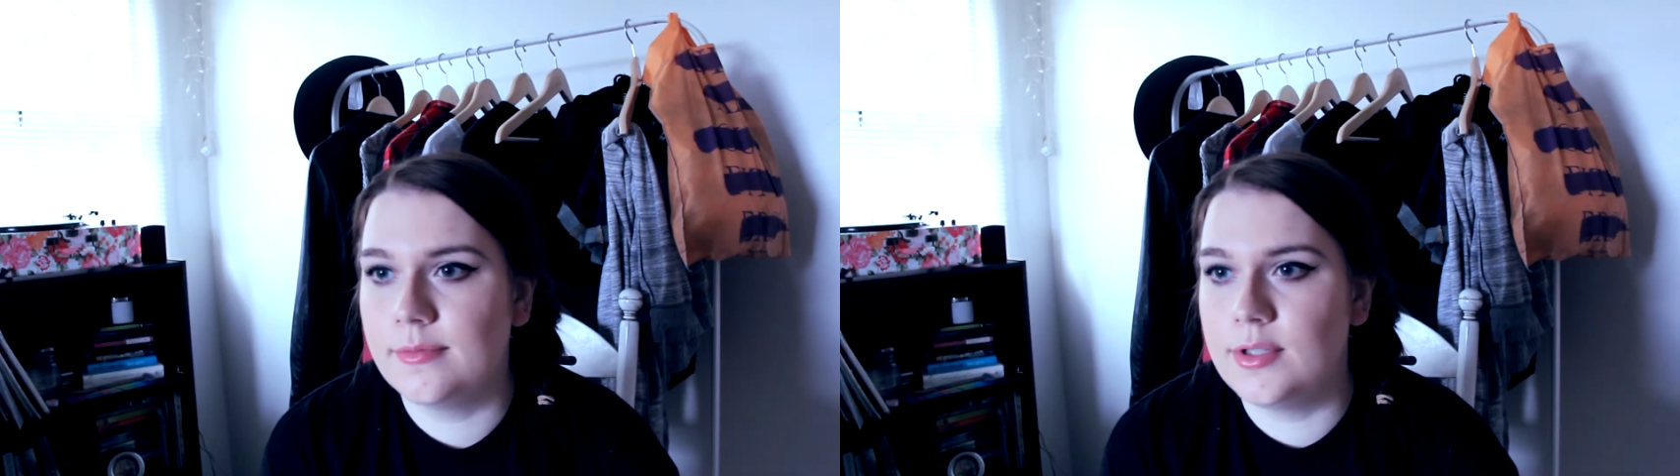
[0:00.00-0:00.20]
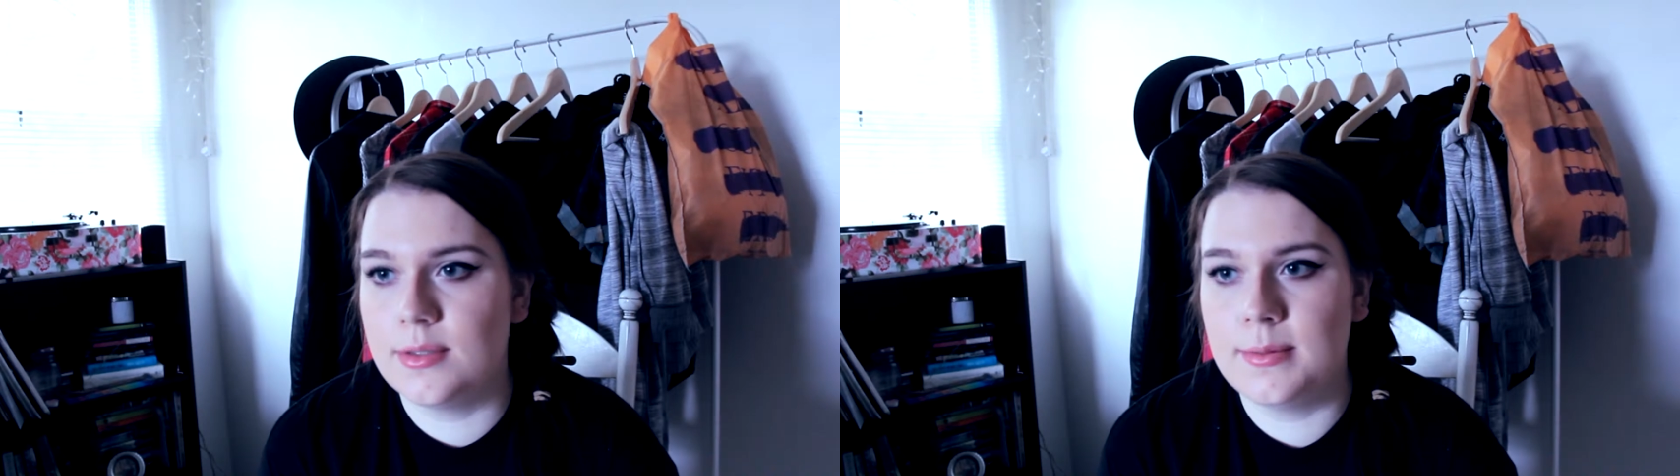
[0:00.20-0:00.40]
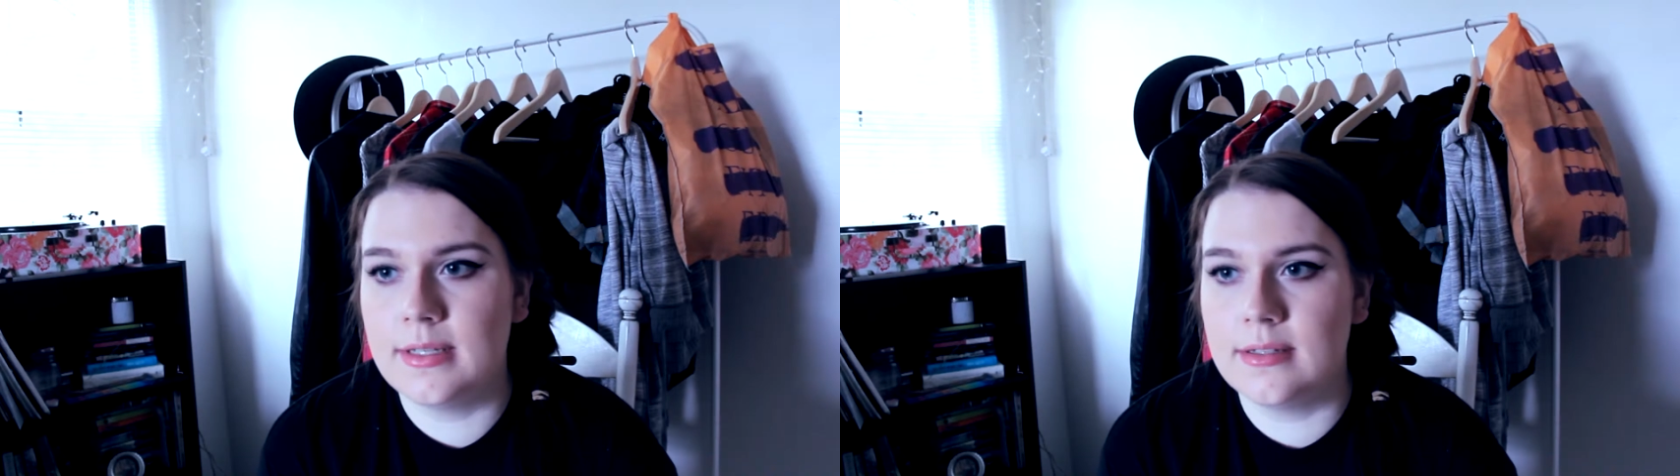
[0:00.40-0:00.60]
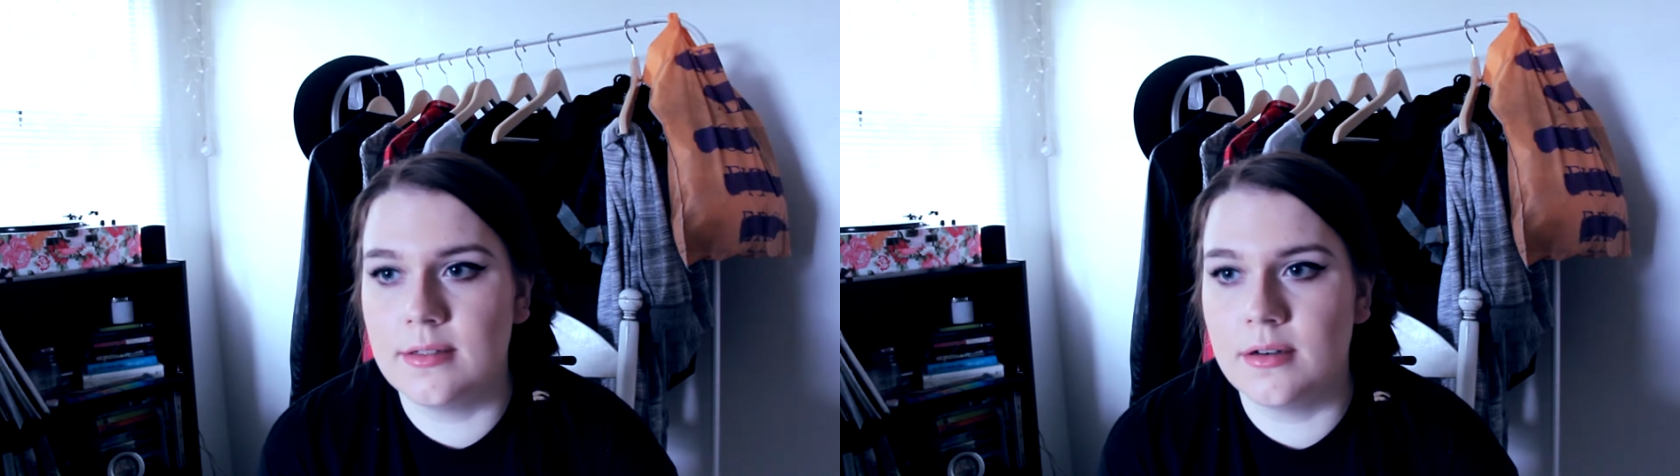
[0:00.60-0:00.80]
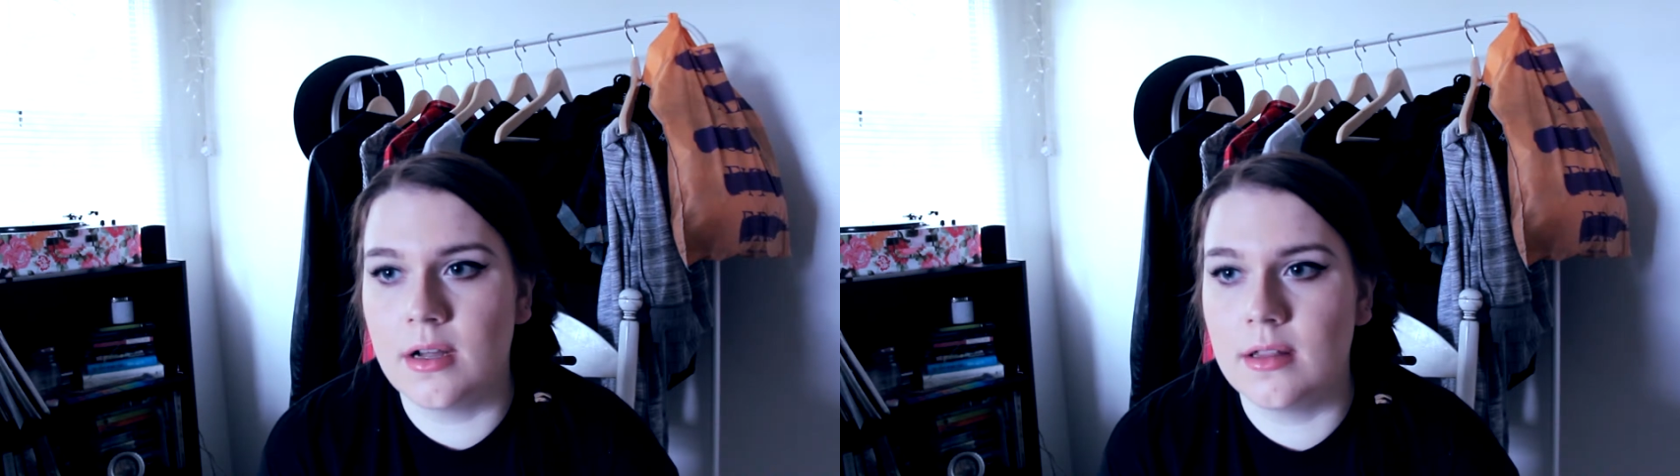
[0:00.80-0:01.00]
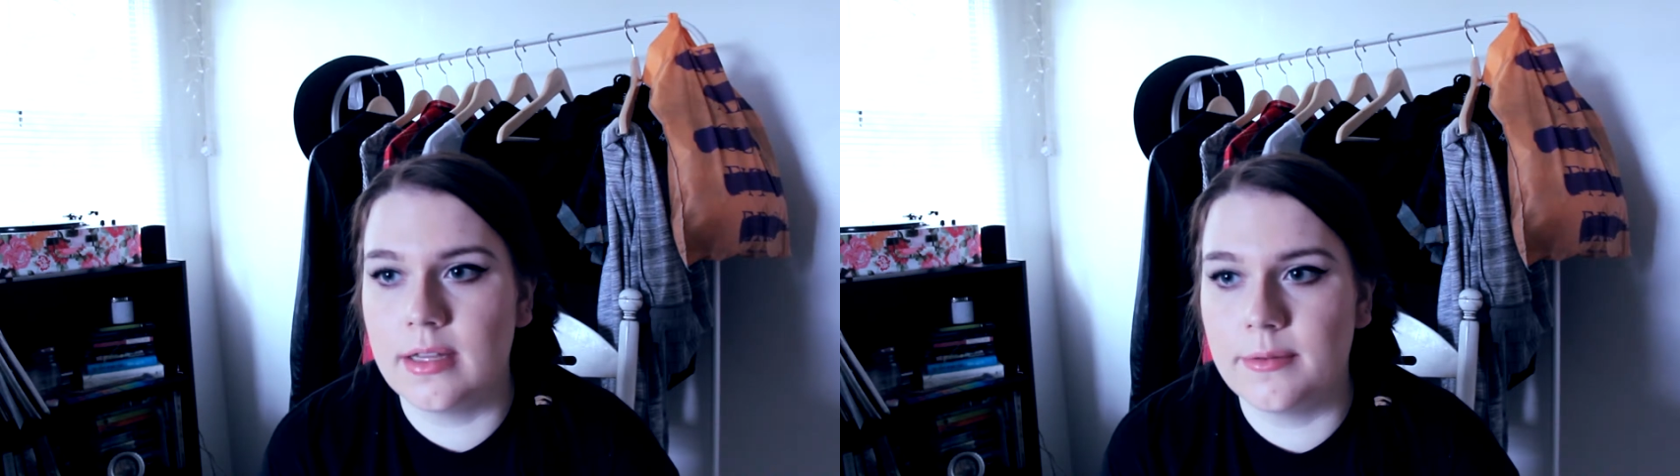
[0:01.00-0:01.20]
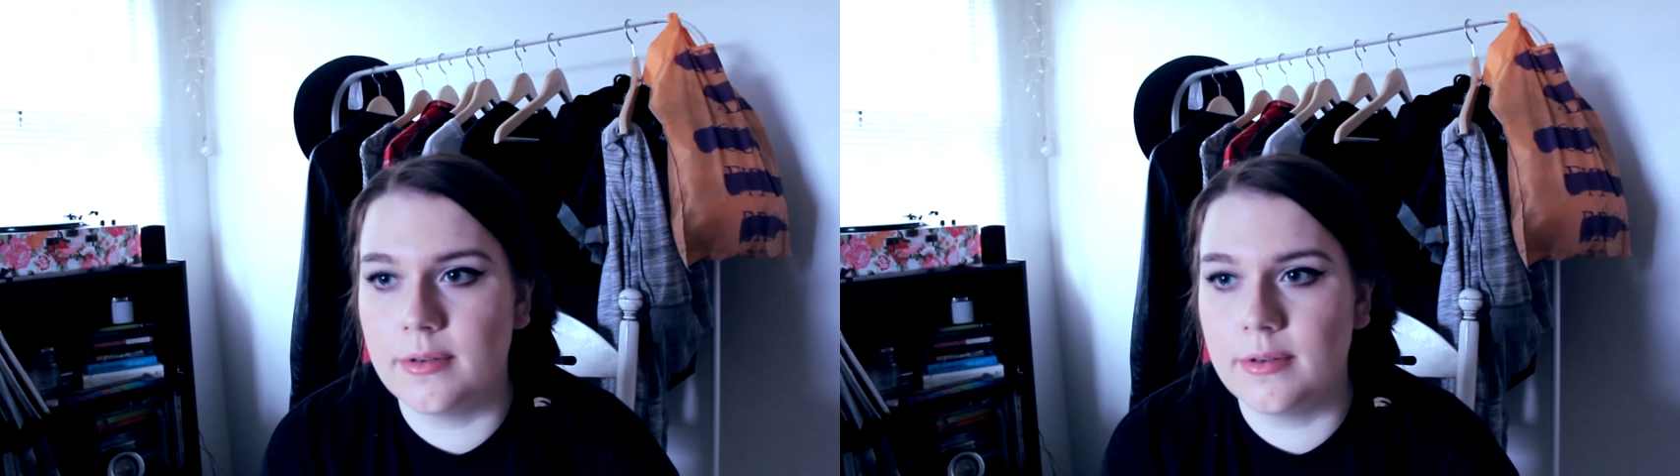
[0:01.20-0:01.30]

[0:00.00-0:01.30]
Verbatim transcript: just because they're not like